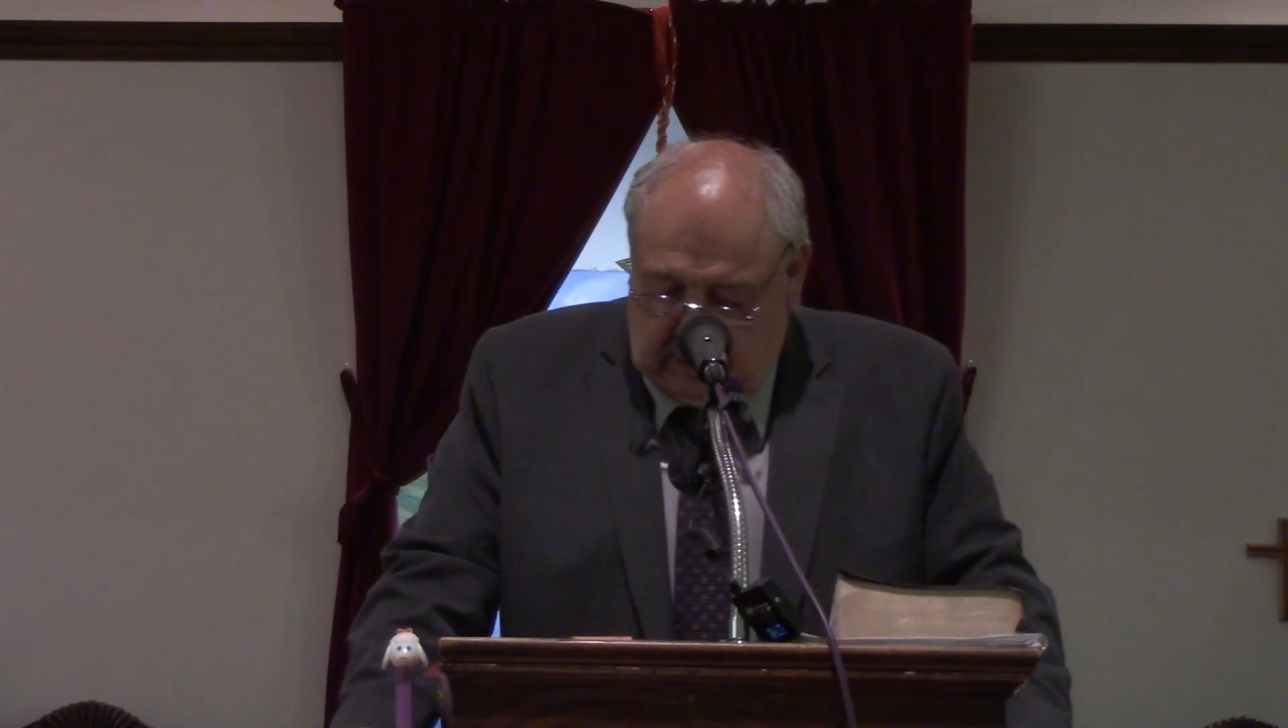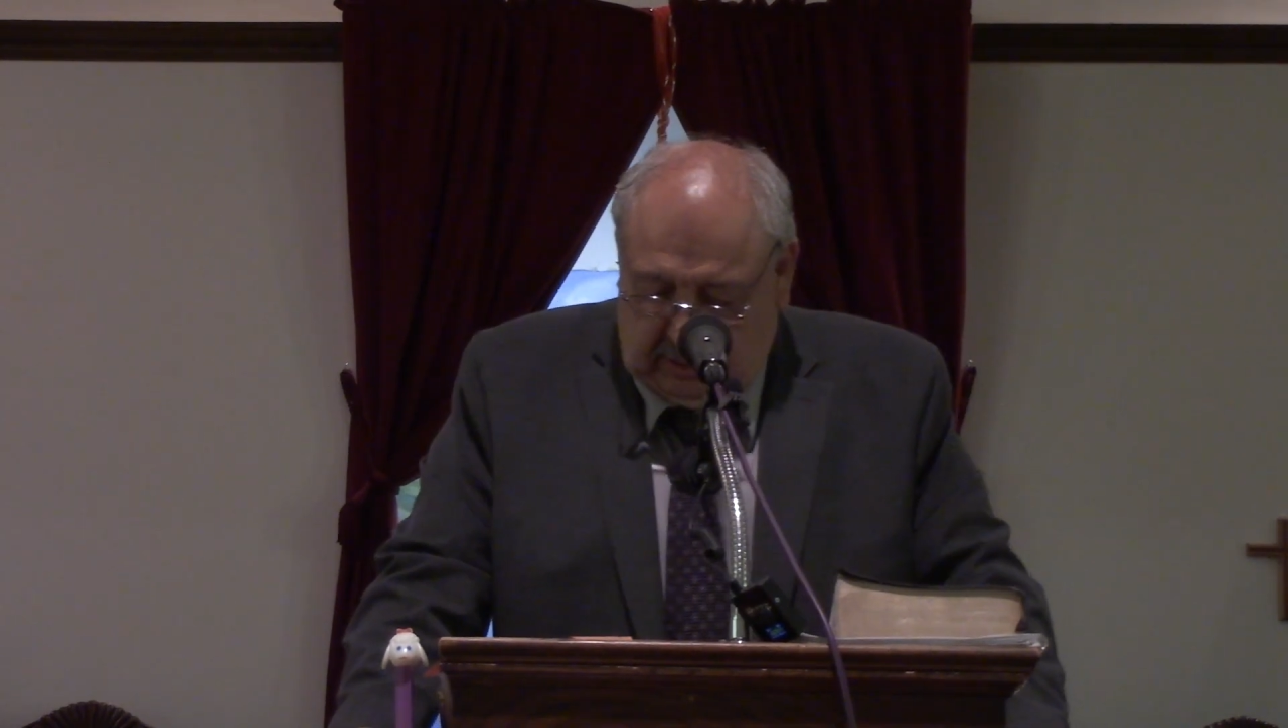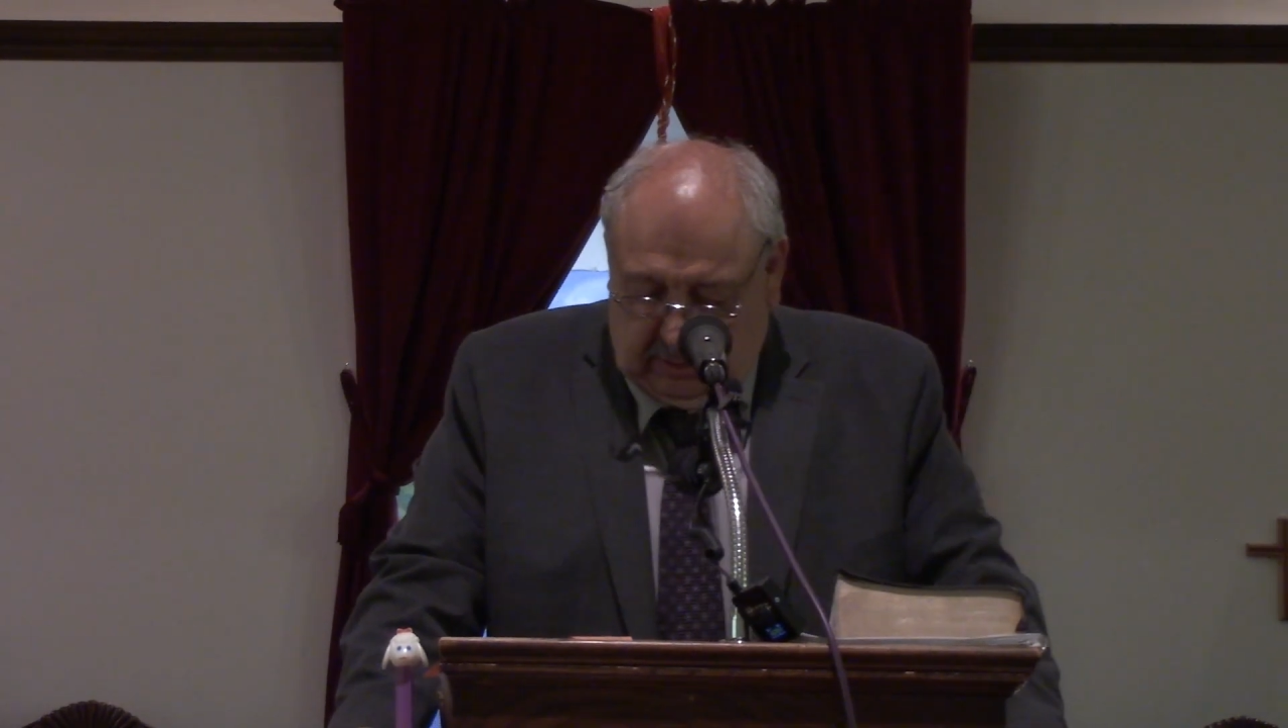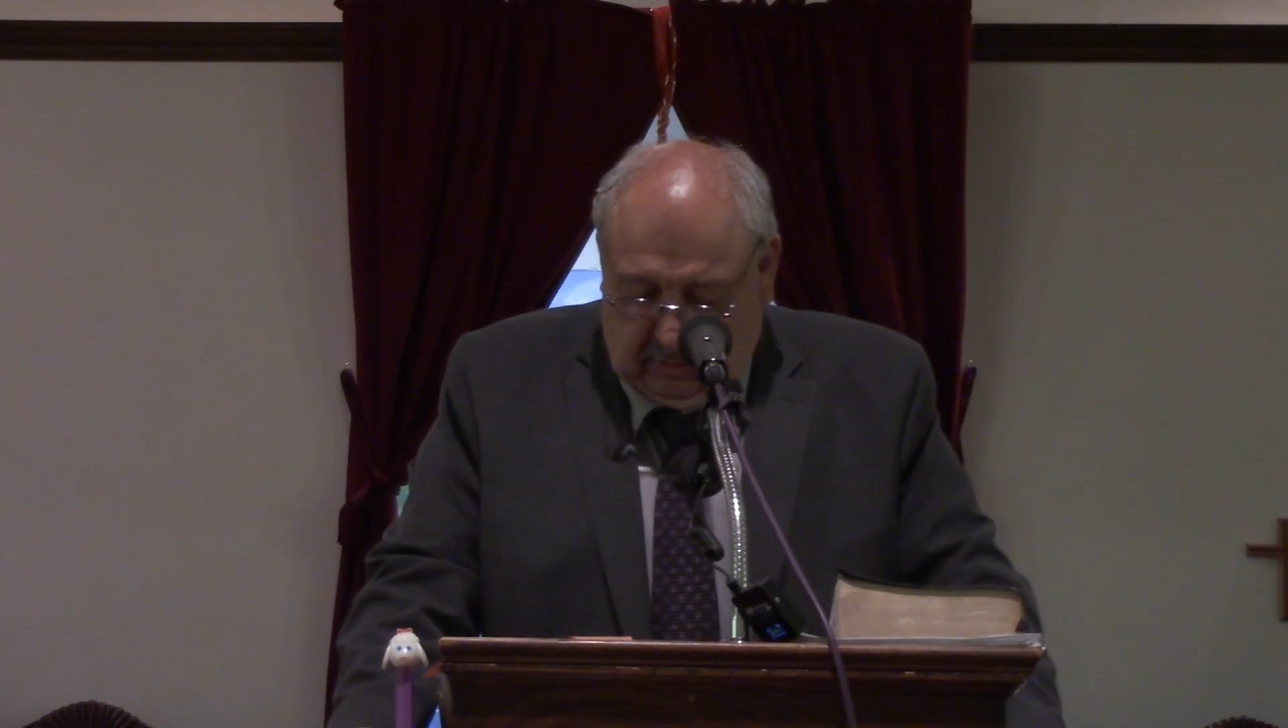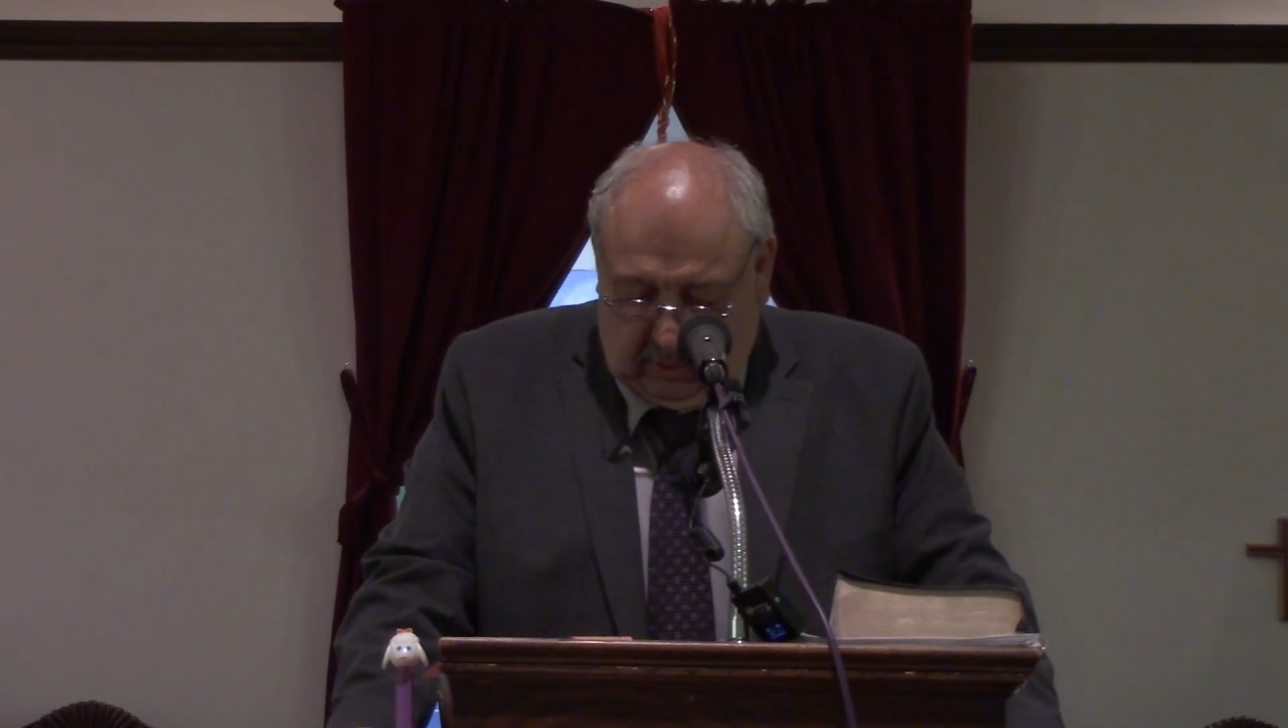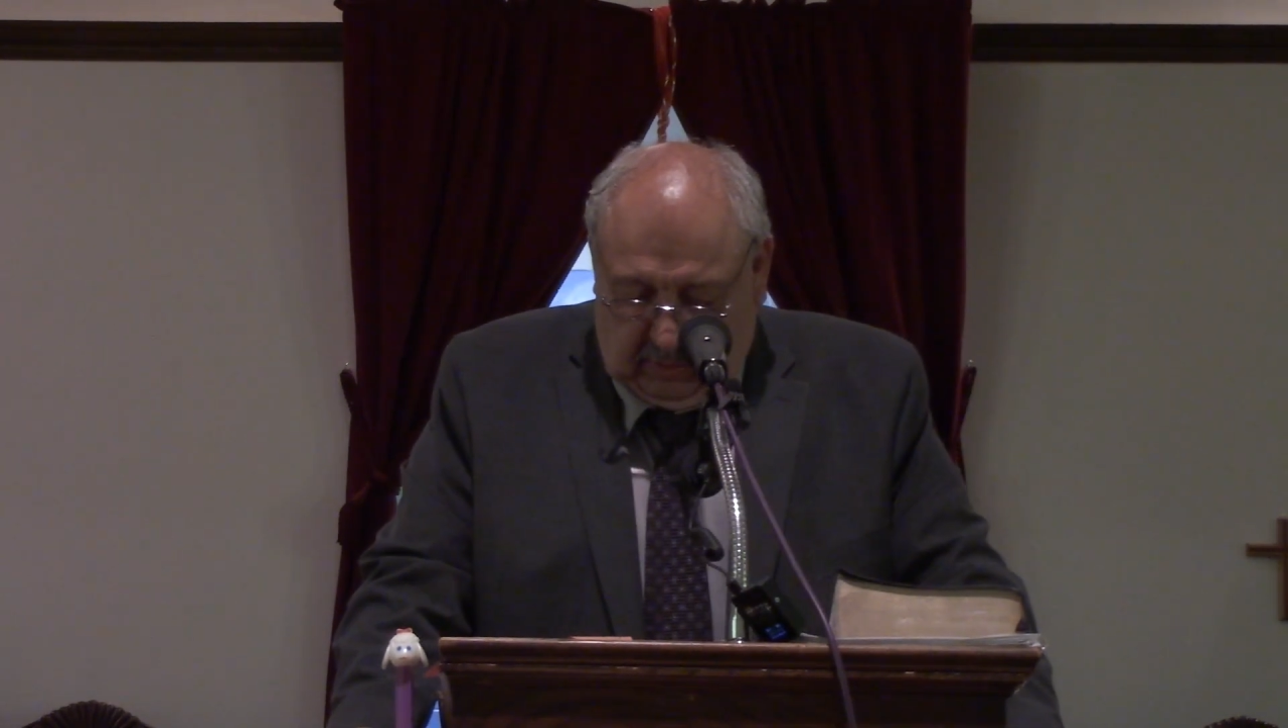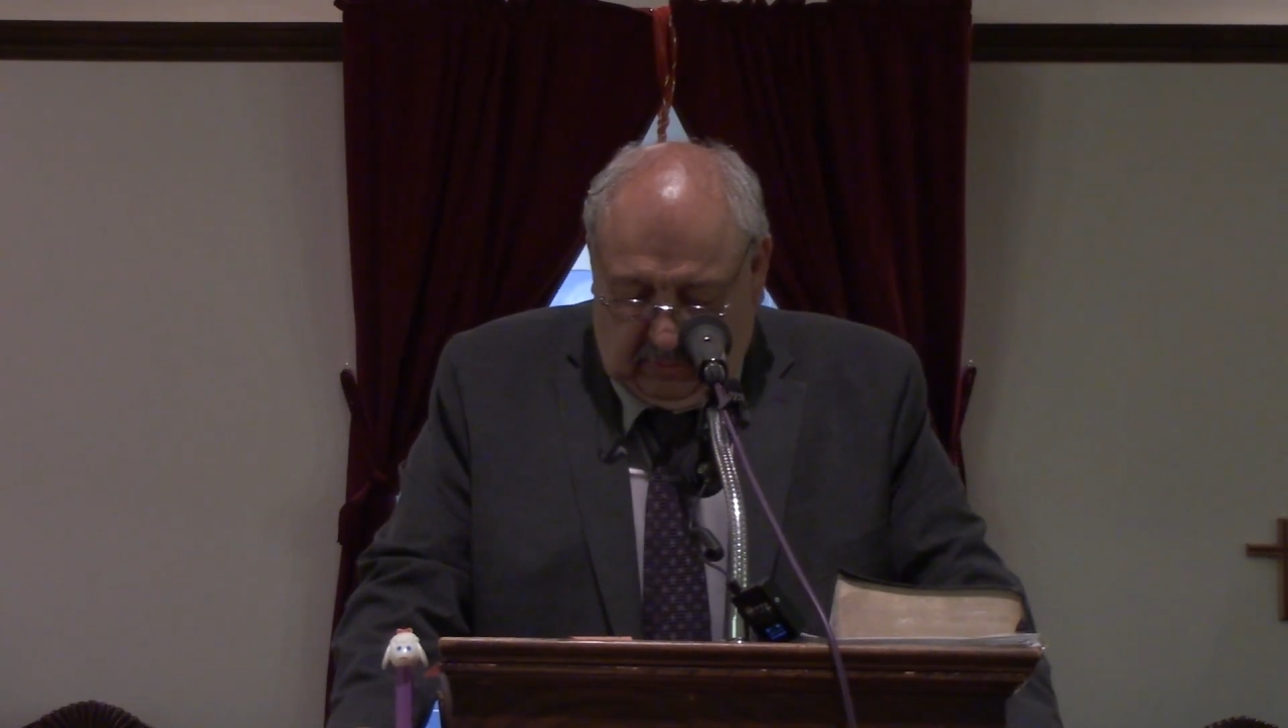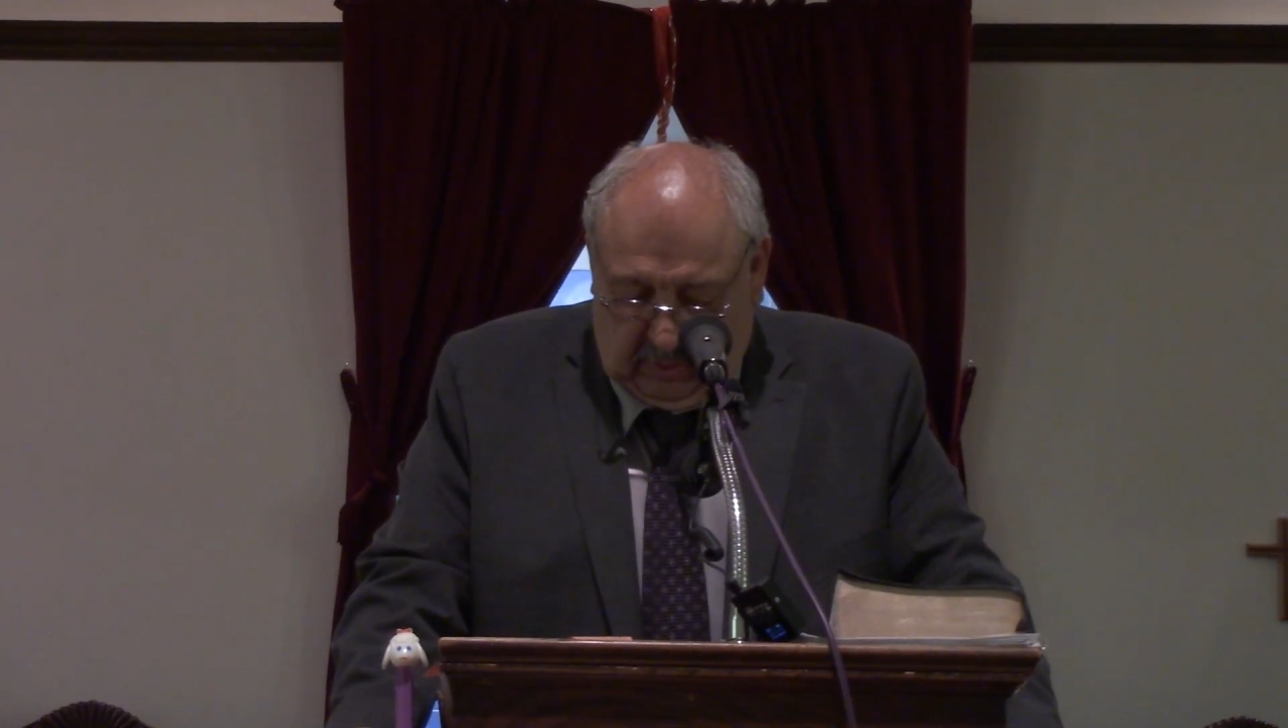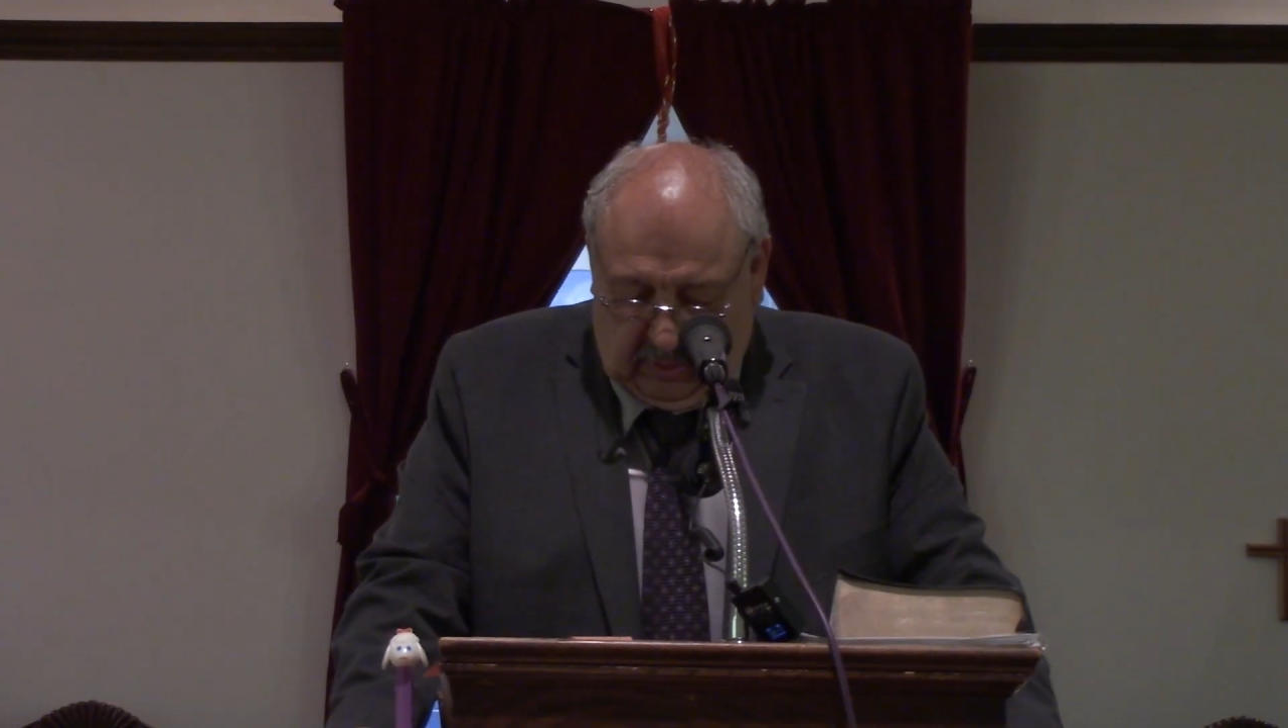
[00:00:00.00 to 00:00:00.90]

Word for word: is one of his